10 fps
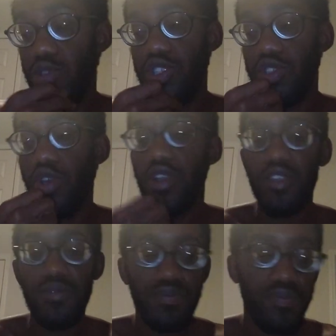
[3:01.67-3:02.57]
We just
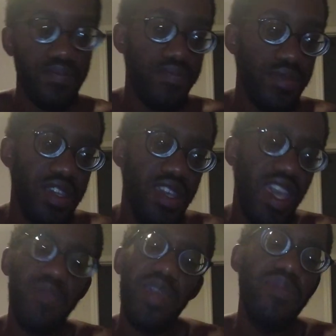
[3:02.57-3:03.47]
talking.
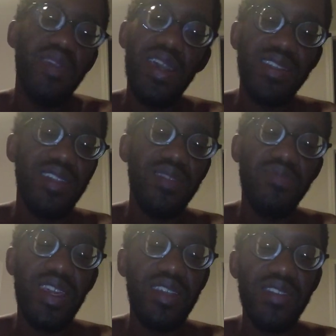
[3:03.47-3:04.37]
And maybe I said
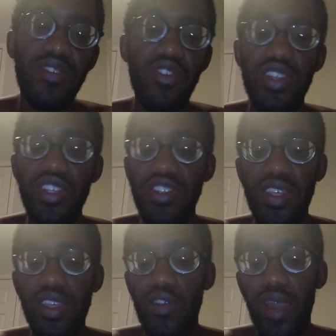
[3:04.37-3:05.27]
some things to her that she's
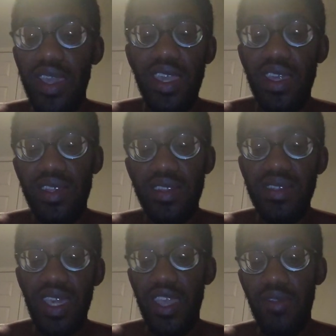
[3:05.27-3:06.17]
like, yo, I can't let
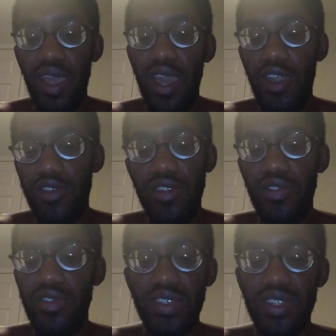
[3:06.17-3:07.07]
this air out and
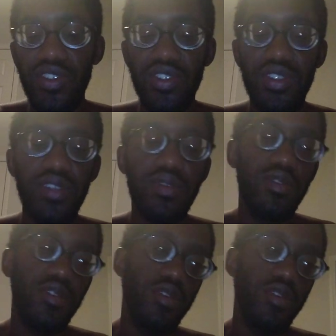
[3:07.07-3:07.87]
all this other shit.